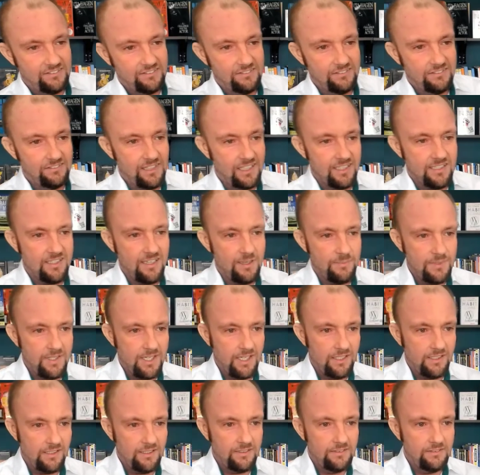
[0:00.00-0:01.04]
That's step
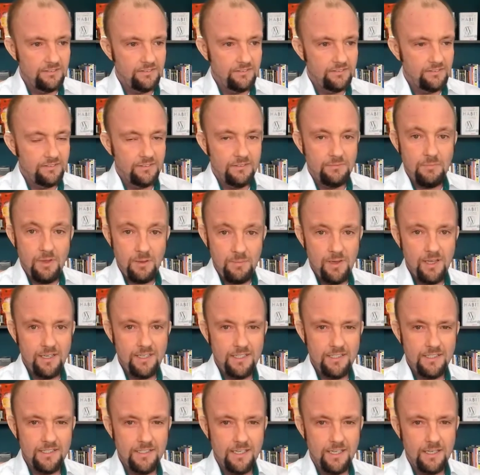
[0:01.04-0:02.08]
6. Maybe I need
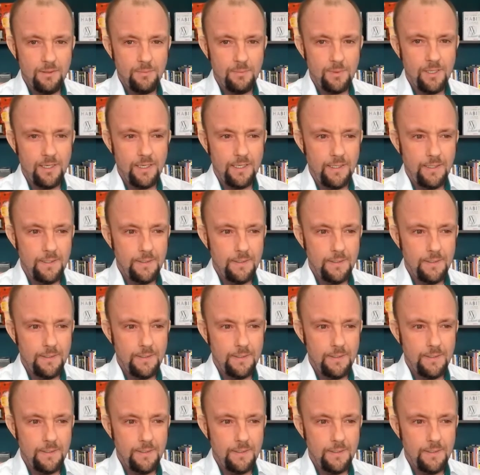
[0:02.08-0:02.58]
to take a break.